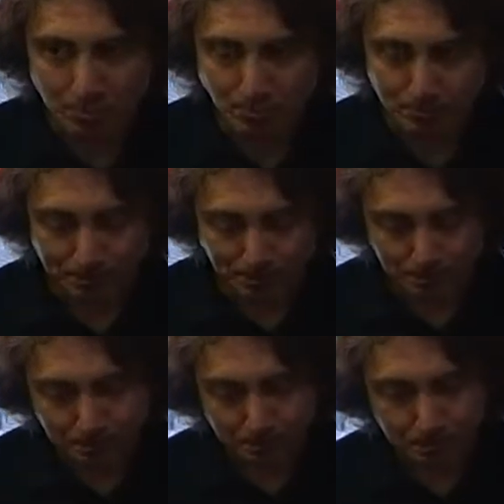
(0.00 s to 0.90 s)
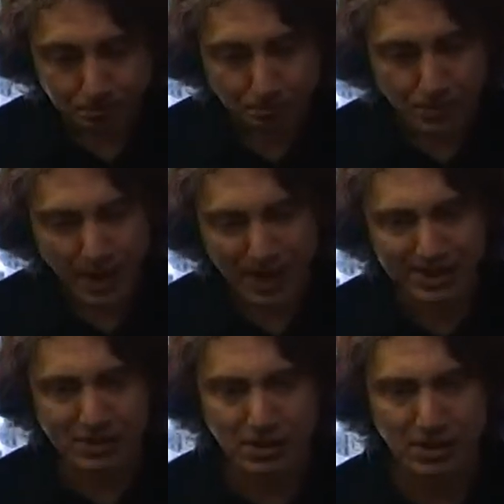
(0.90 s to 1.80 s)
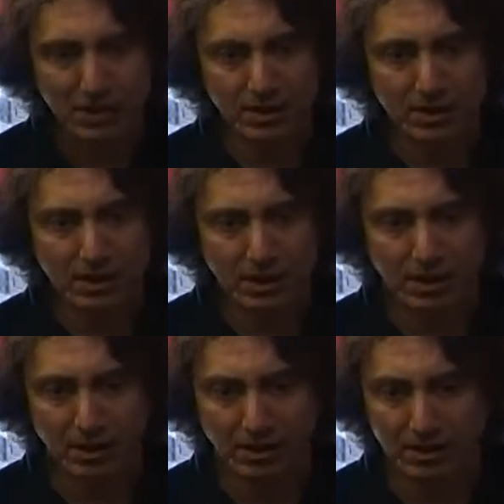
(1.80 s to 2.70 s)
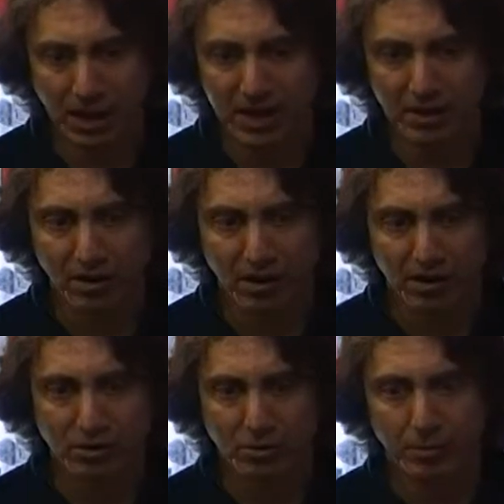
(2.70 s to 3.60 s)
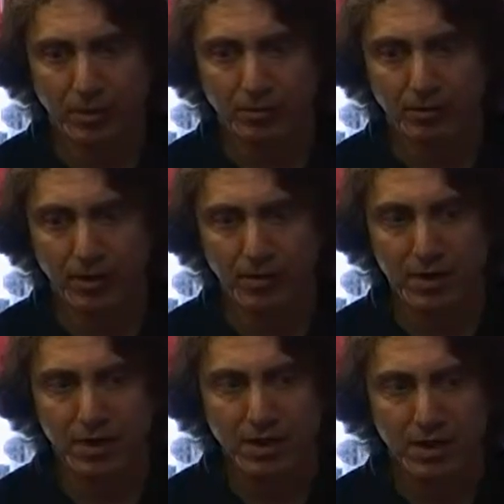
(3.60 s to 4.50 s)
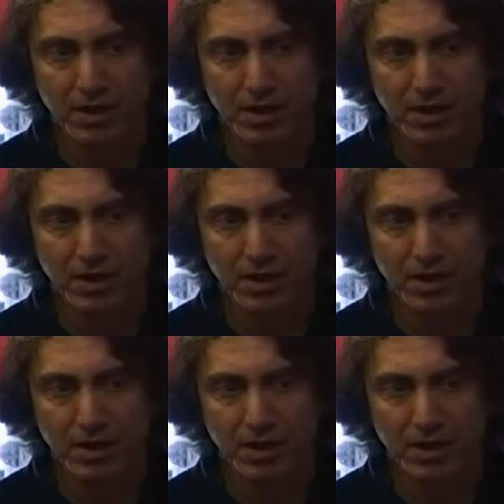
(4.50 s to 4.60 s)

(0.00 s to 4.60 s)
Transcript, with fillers: this. Excellent, uh, light article, but very,